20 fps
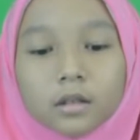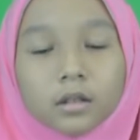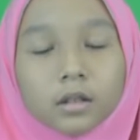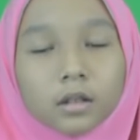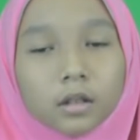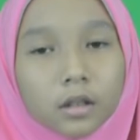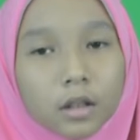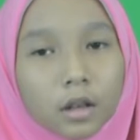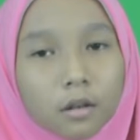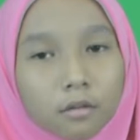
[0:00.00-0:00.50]

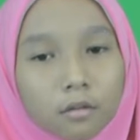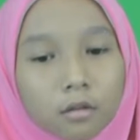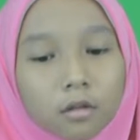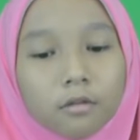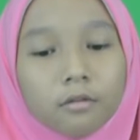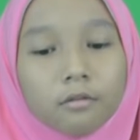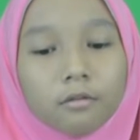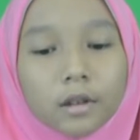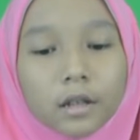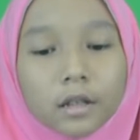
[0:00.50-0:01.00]
The
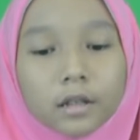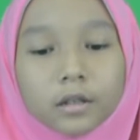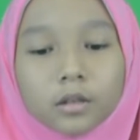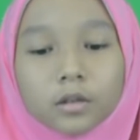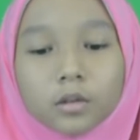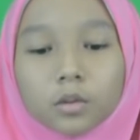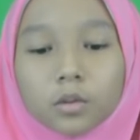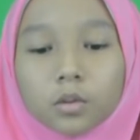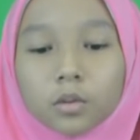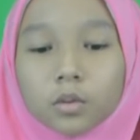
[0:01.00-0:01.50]
wolf
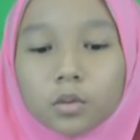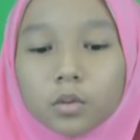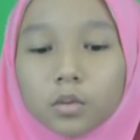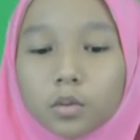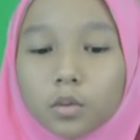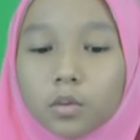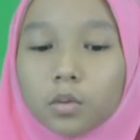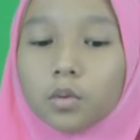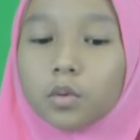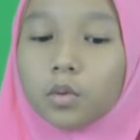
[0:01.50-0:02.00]
wanted
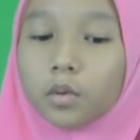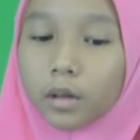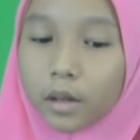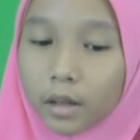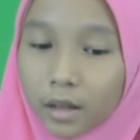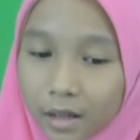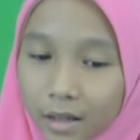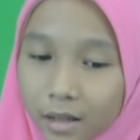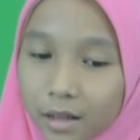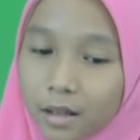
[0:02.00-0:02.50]
to
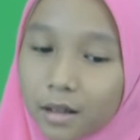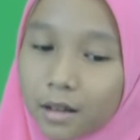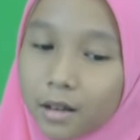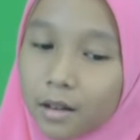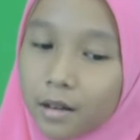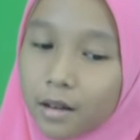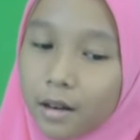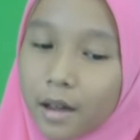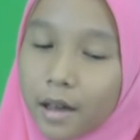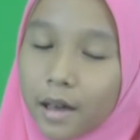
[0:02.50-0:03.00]
eat
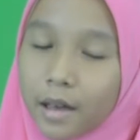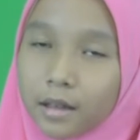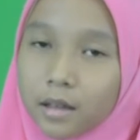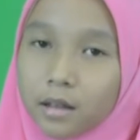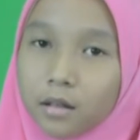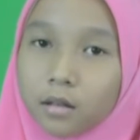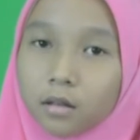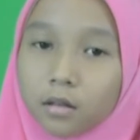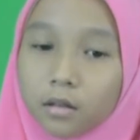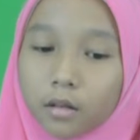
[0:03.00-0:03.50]
her and
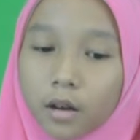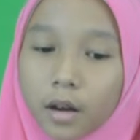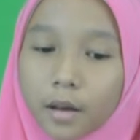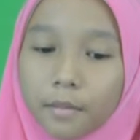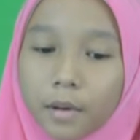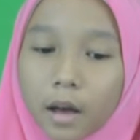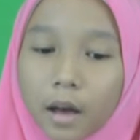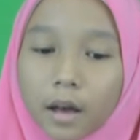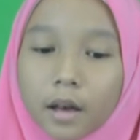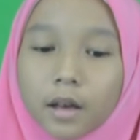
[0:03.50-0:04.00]
her
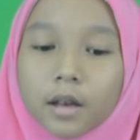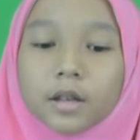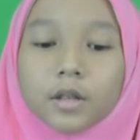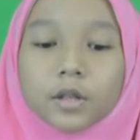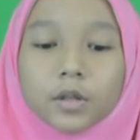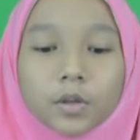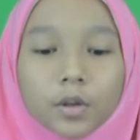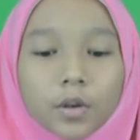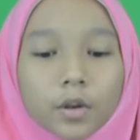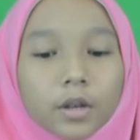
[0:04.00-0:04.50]
grandma,
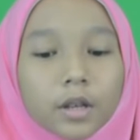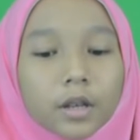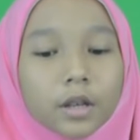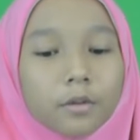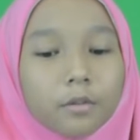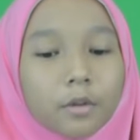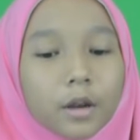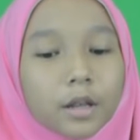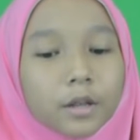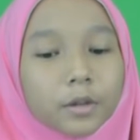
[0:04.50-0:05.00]
so
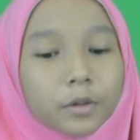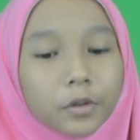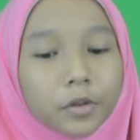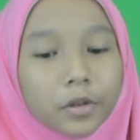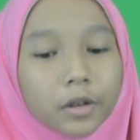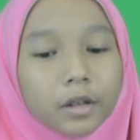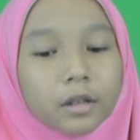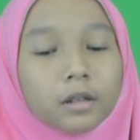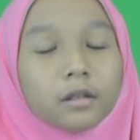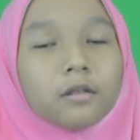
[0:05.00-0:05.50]
he went to
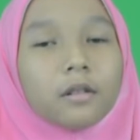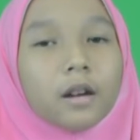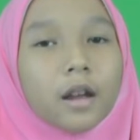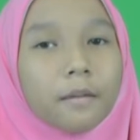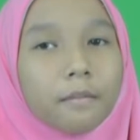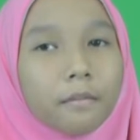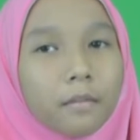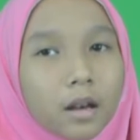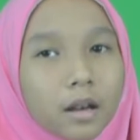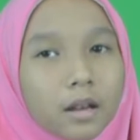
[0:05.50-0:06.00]
her
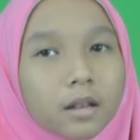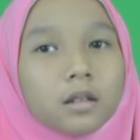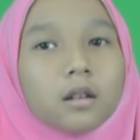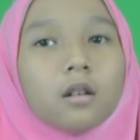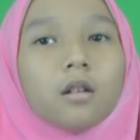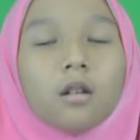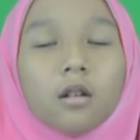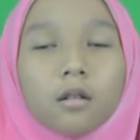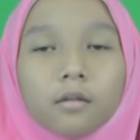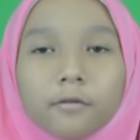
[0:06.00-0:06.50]
grandma's
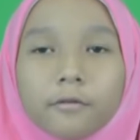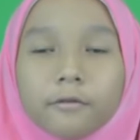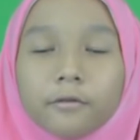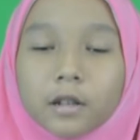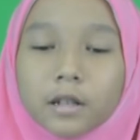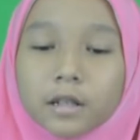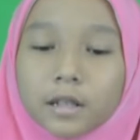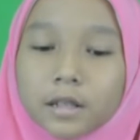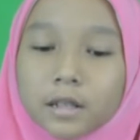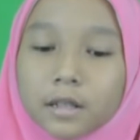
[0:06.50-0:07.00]
home
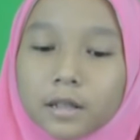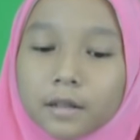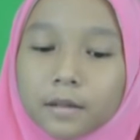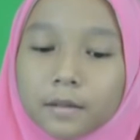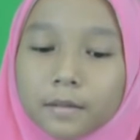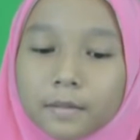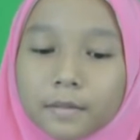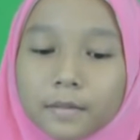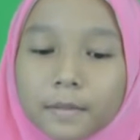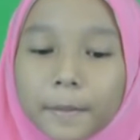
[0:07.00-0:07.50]
first.
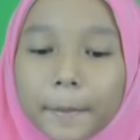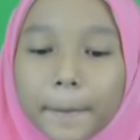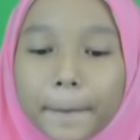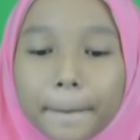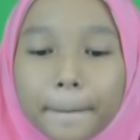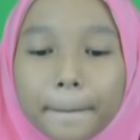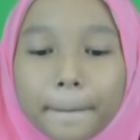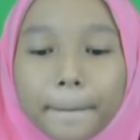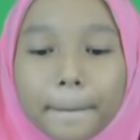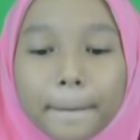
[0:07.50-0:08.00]

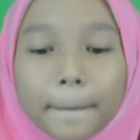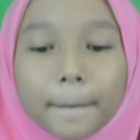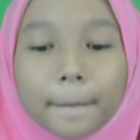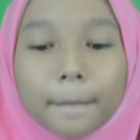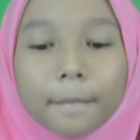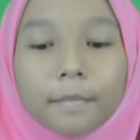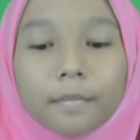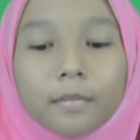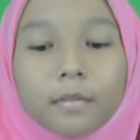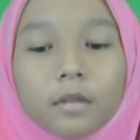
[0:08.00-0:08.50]

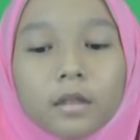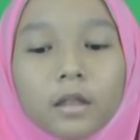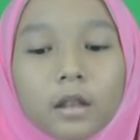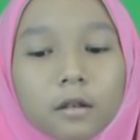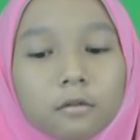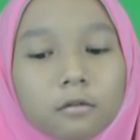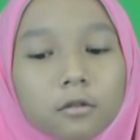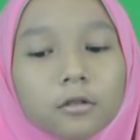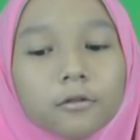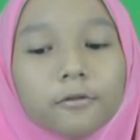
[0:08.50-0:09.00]

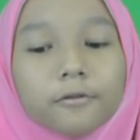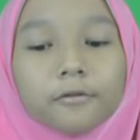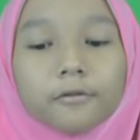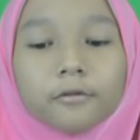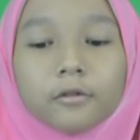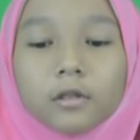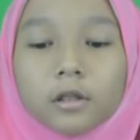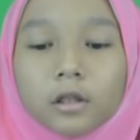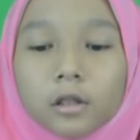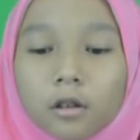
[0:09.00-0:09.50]
The wolf
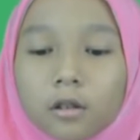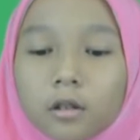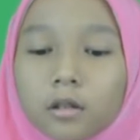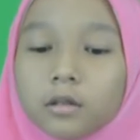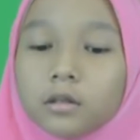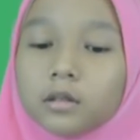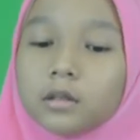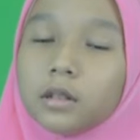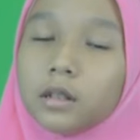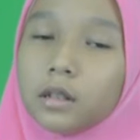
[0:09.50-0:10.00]

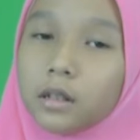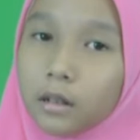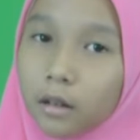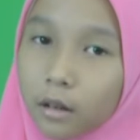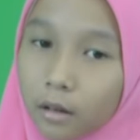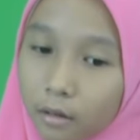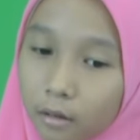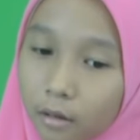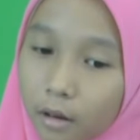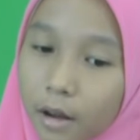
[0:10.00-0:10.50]
knocked
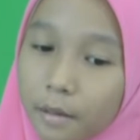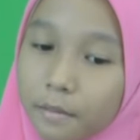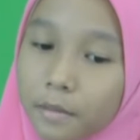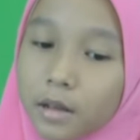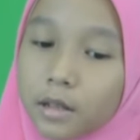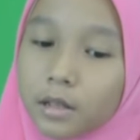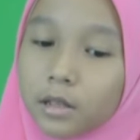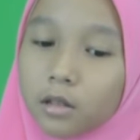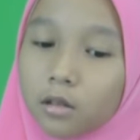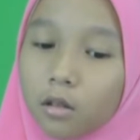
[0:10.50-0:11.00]
her
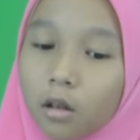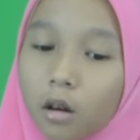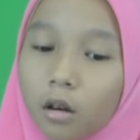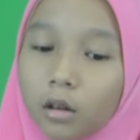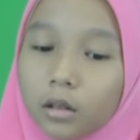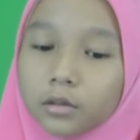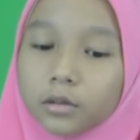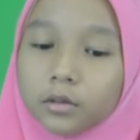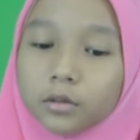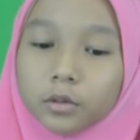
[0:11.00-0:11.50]
grandma's
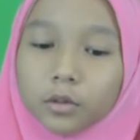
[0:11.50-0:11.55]
door.